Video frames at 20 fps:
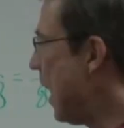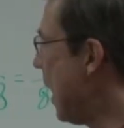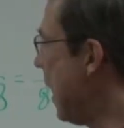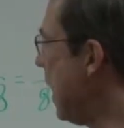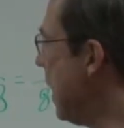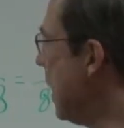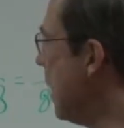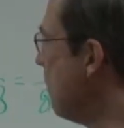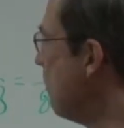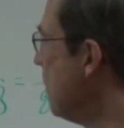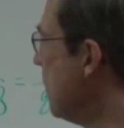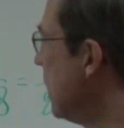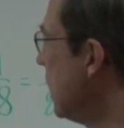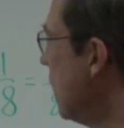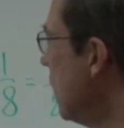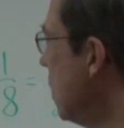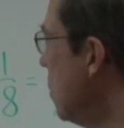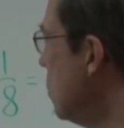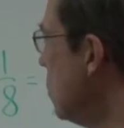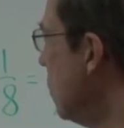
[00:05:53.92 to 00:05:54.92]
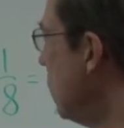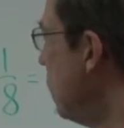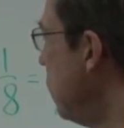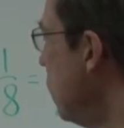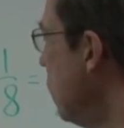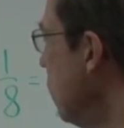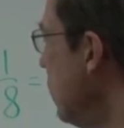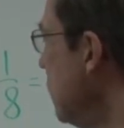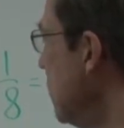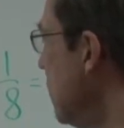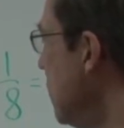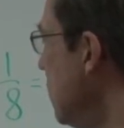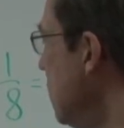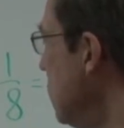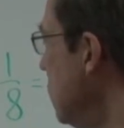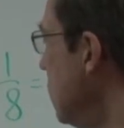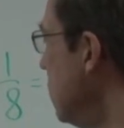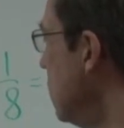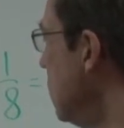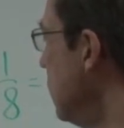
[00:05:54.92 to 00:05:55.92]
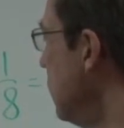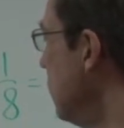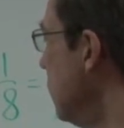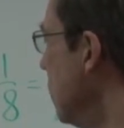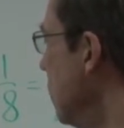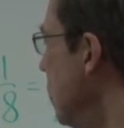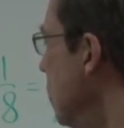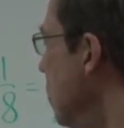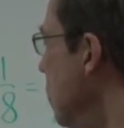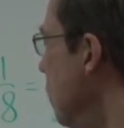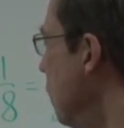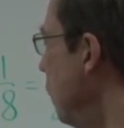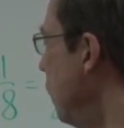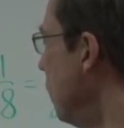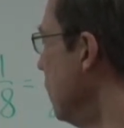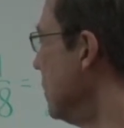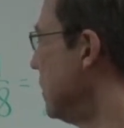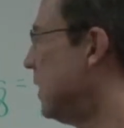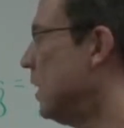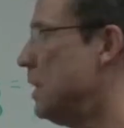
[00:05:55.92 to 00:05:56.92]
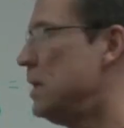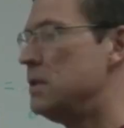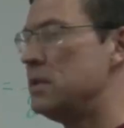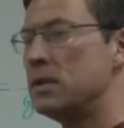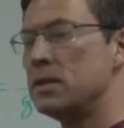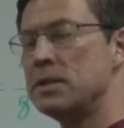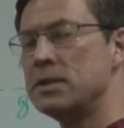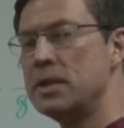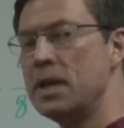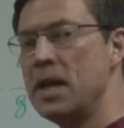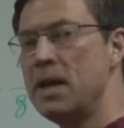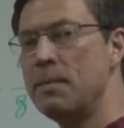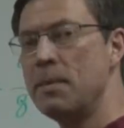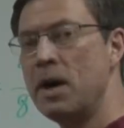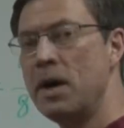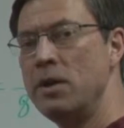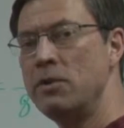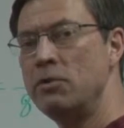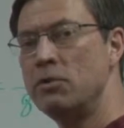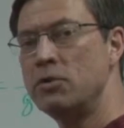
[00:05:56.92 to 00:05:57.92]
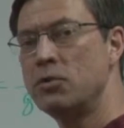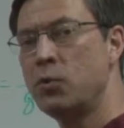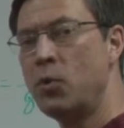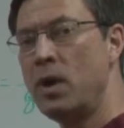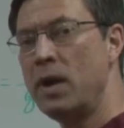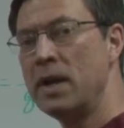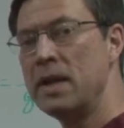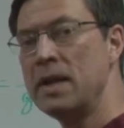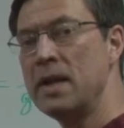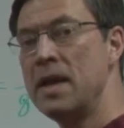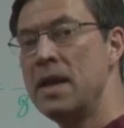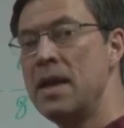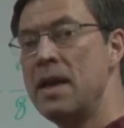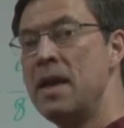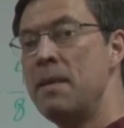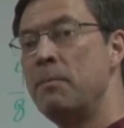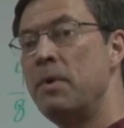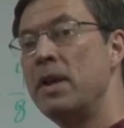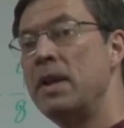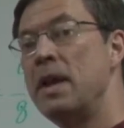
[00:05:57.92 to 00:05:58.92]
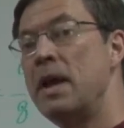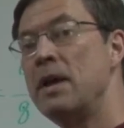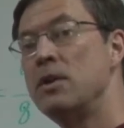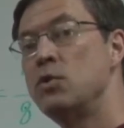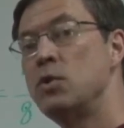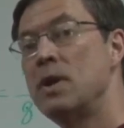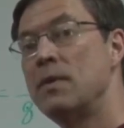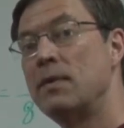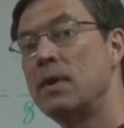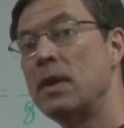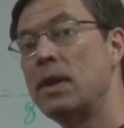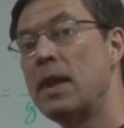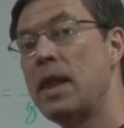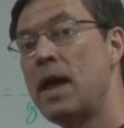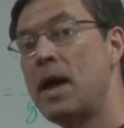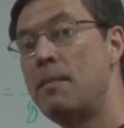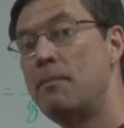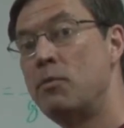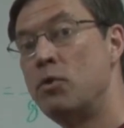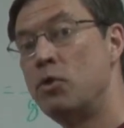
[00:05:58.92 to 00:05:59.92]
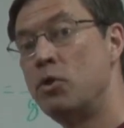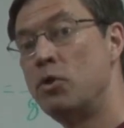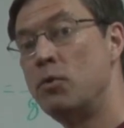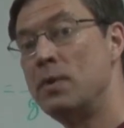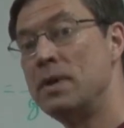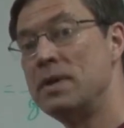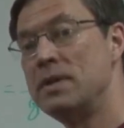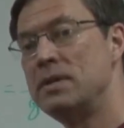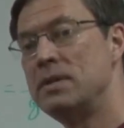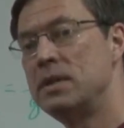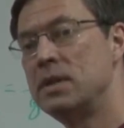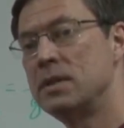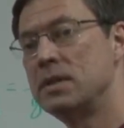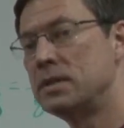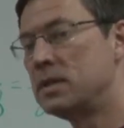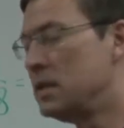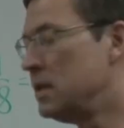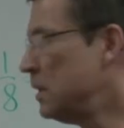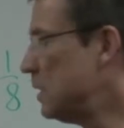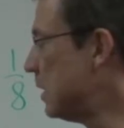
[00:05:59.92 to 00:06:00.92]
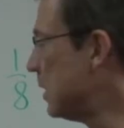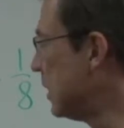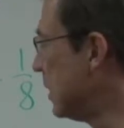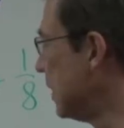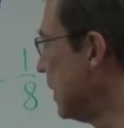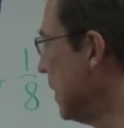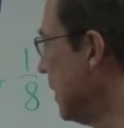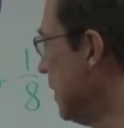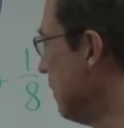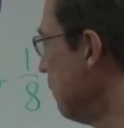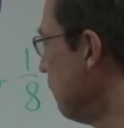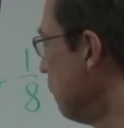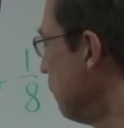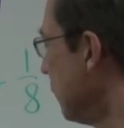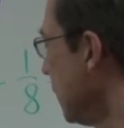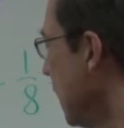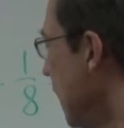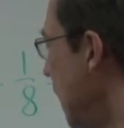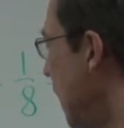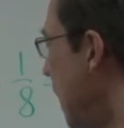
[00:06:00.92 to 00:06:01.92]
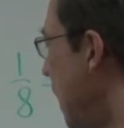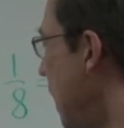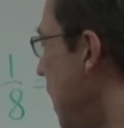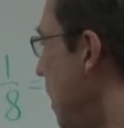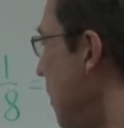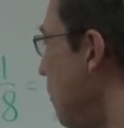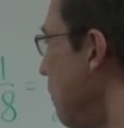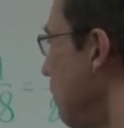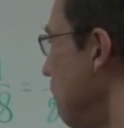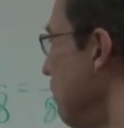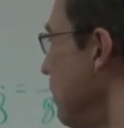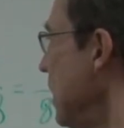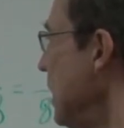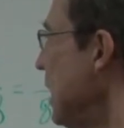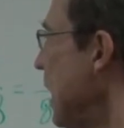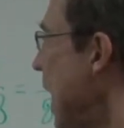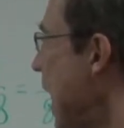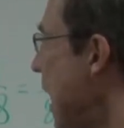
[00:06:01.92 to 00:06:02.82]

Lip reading: and because your voltage, the oomph, stays the same, 120, but now you have a lot more resistance being